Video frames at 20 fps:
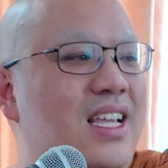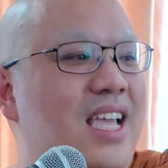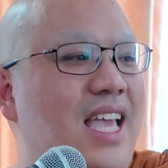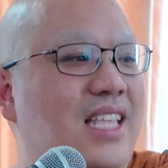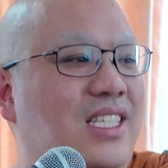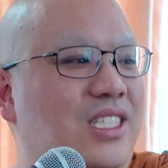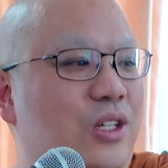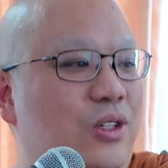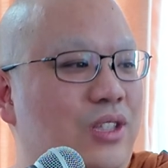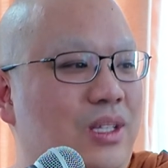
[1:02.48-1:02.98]

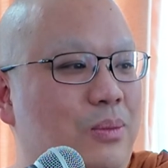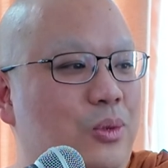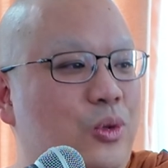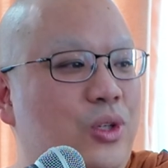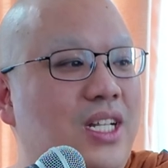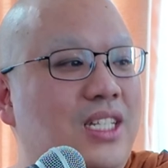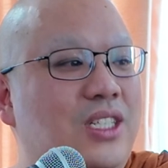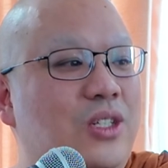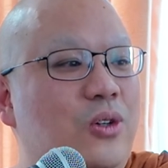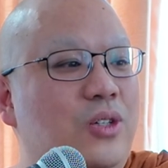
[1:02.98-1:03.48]
And so the
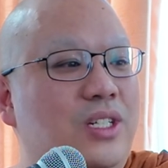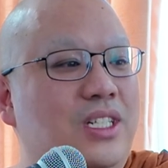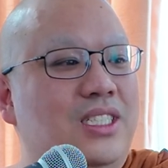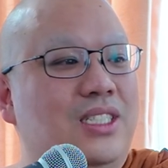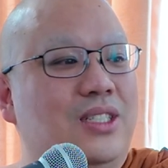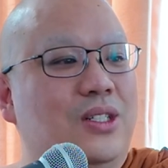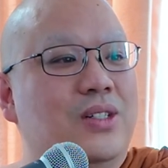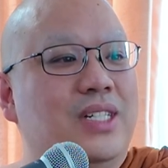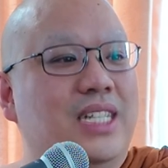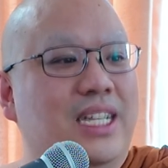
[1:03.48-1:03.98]
Buddha told a
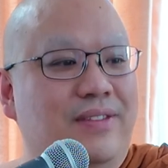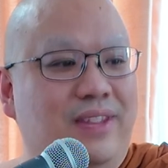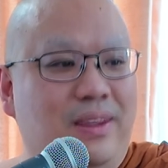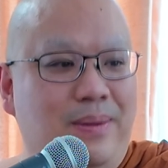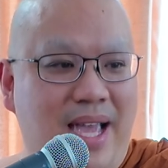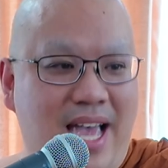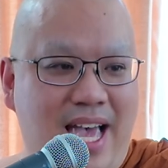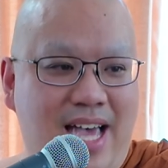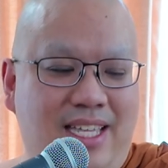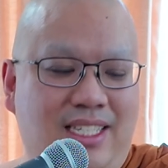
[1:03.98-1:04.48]
story of the
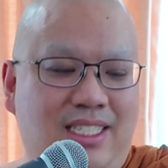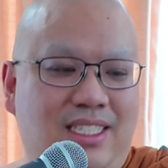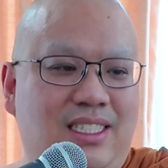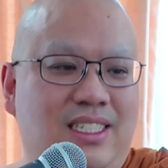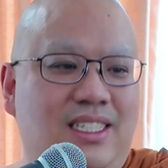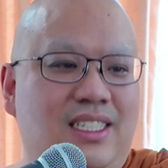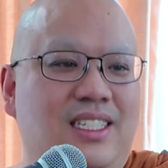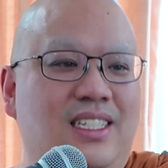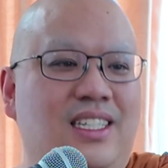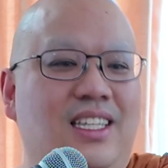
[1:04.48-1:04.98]

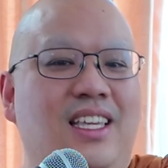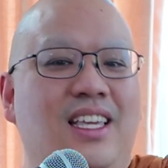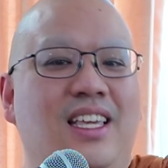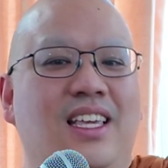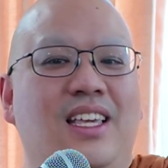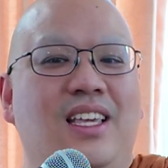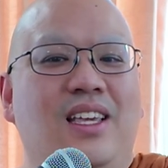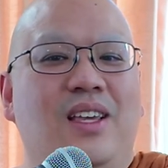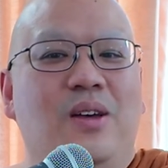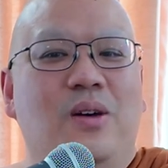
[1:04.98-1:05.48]
past.
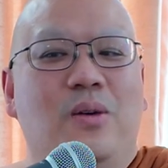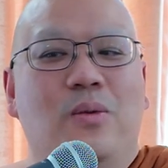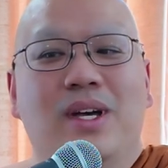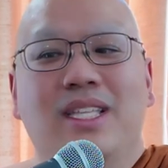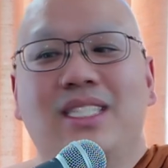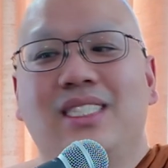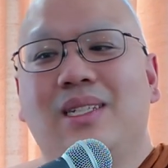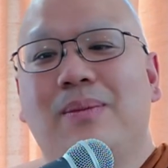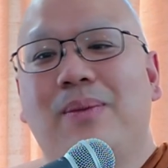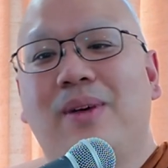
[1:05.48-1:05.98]

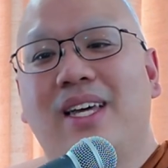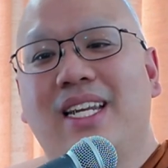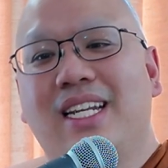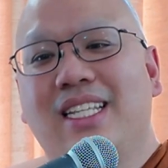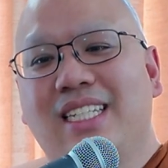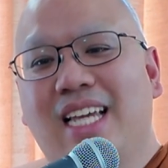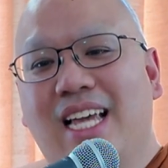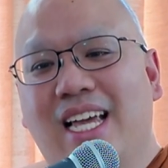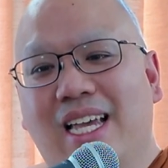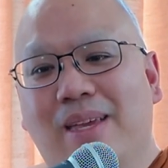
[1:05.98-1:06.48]
Once upon
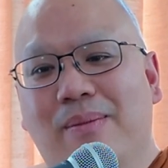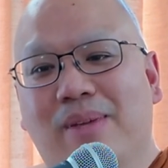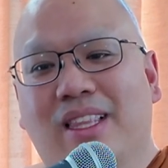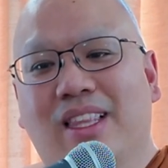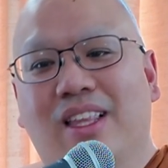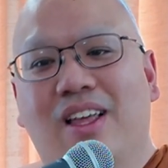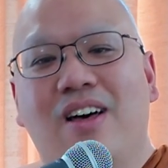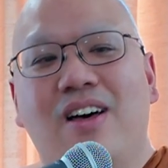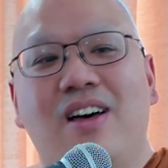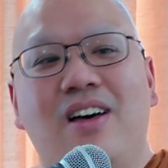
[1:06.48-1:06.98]
a time, a
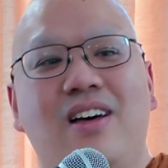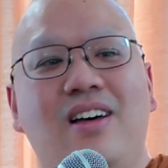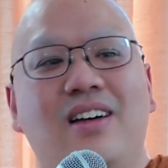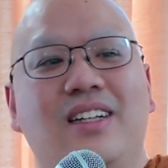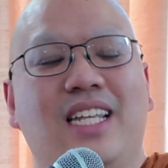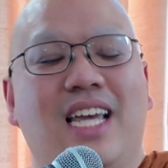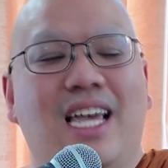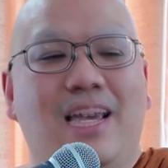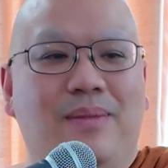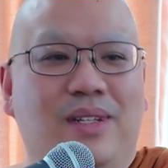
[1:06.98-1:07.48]

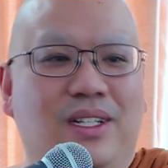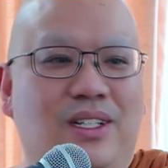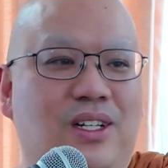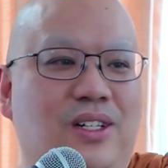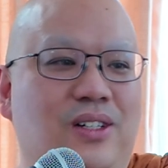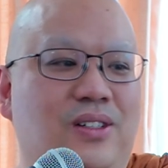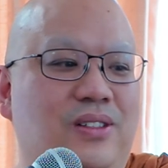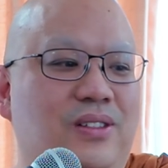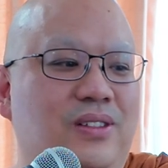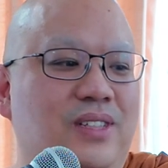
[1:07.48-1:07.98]
long time
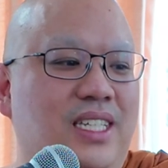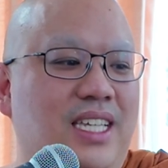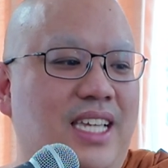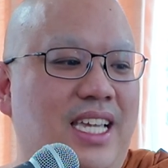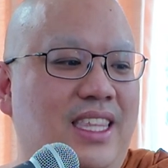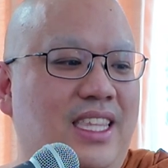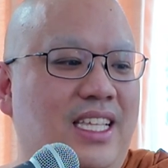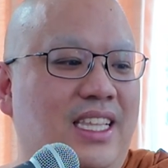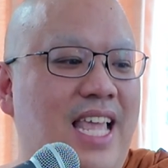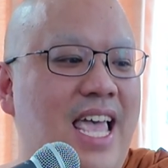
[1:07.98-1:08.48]
ago,
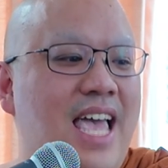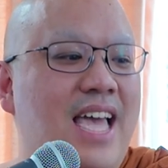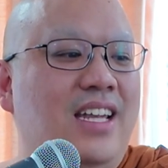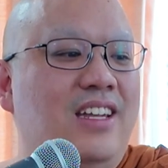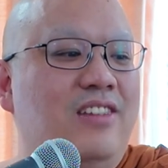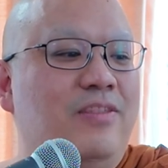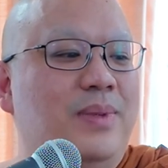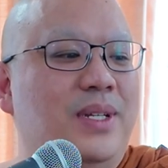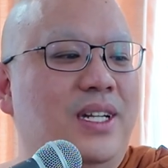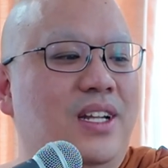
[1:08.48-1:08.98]
in the
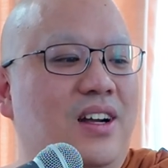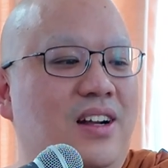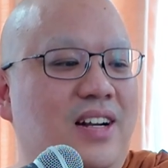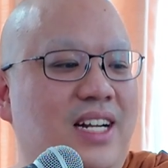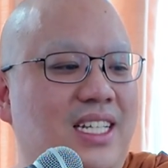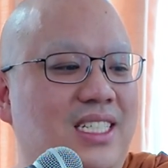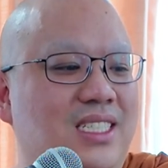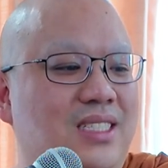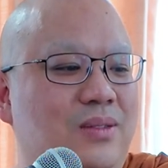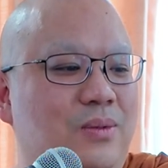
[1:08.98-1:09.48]
land of
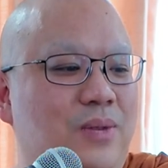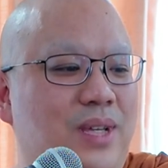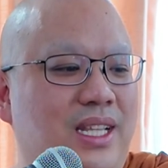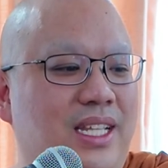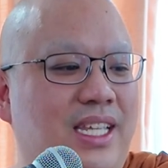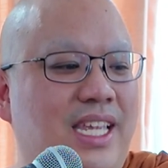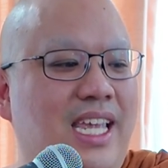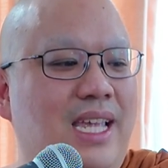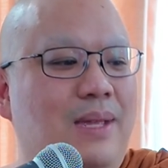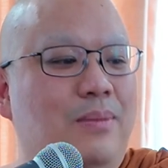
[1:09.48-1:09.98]
Benares, when
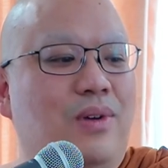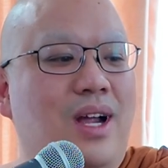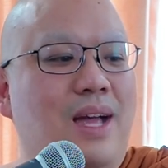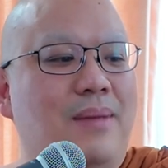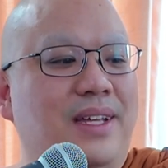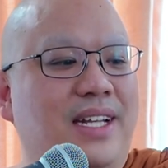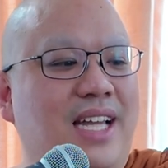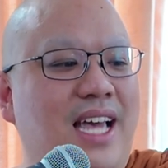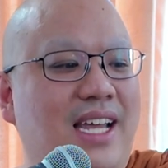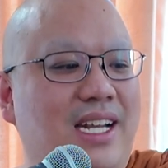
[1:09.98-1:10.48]
King
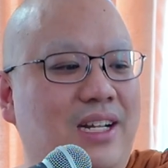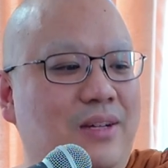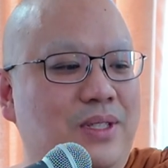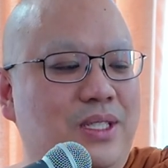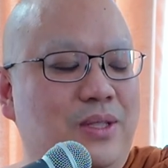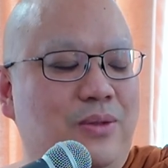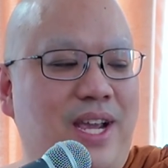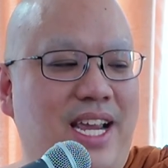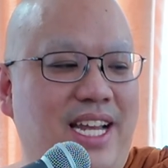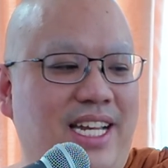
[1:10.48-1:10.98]
Brahmadatta
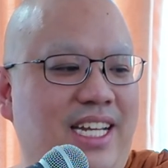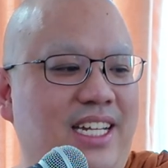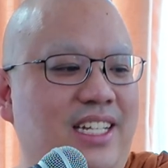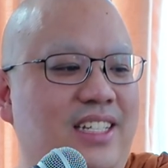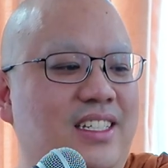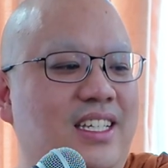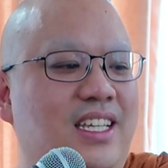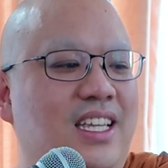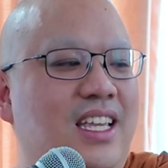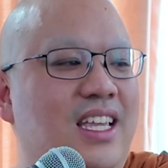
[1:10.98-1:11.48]
was reigning,
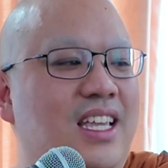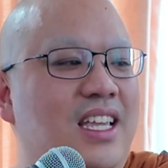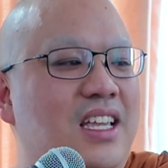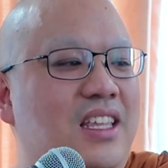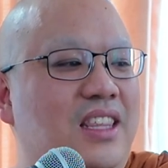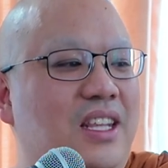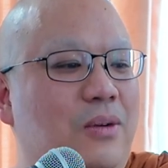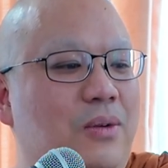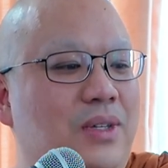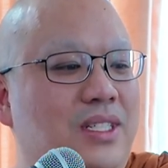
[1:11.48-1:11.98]

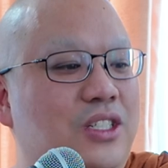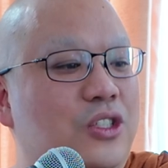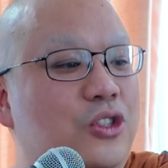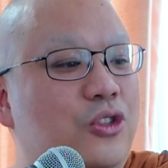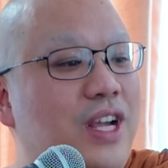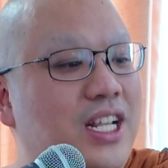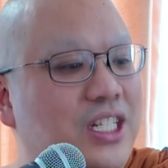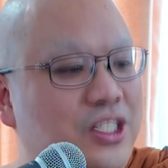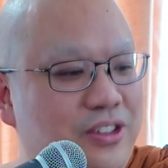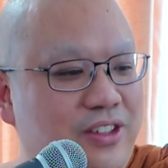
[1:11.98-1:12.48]
there was a
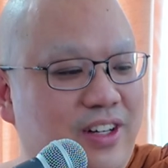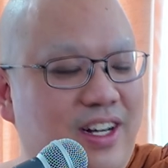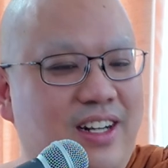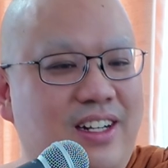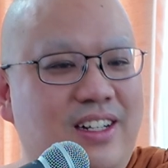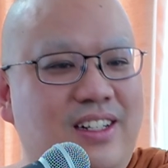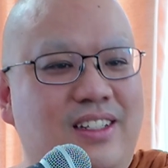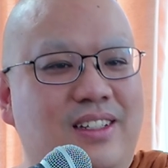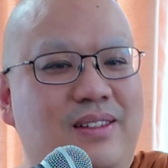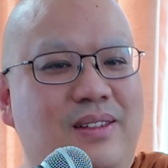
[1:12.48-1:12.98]

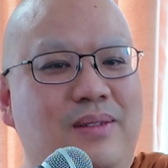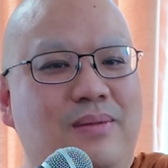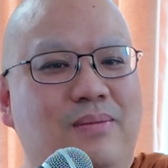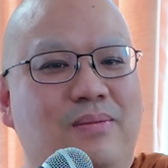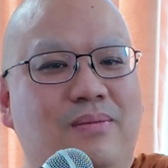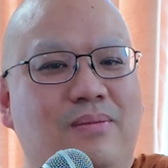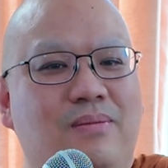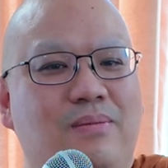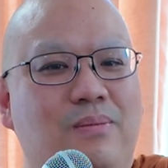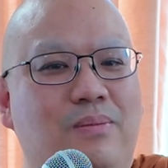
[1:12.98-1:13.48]
treasurer,
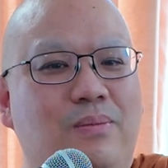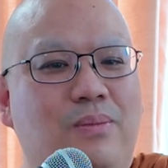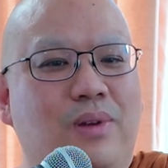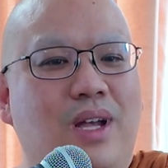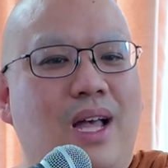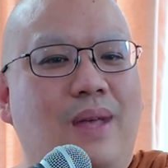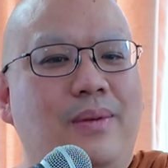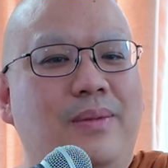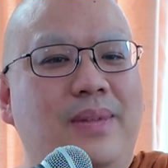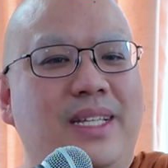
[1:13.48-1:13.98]

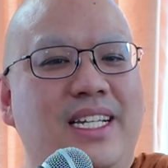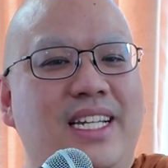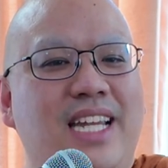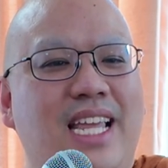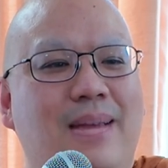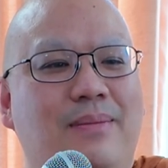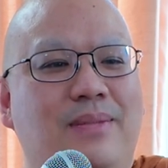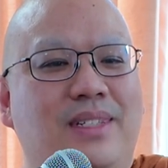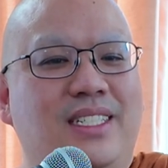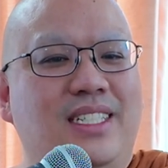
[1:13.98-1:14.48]
probably
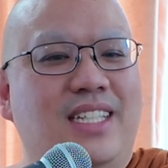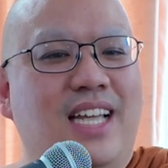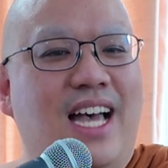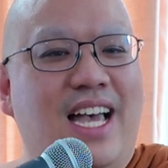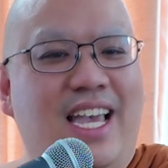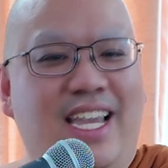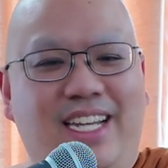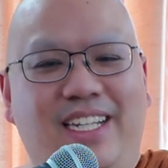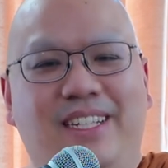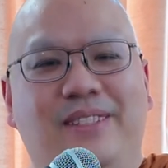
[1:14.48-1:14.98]
named
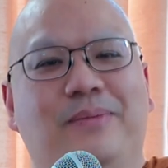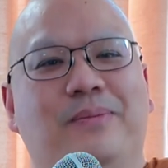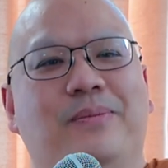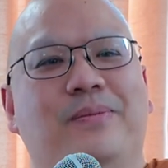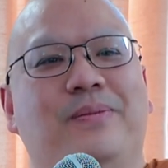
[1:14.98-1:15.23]
Tai.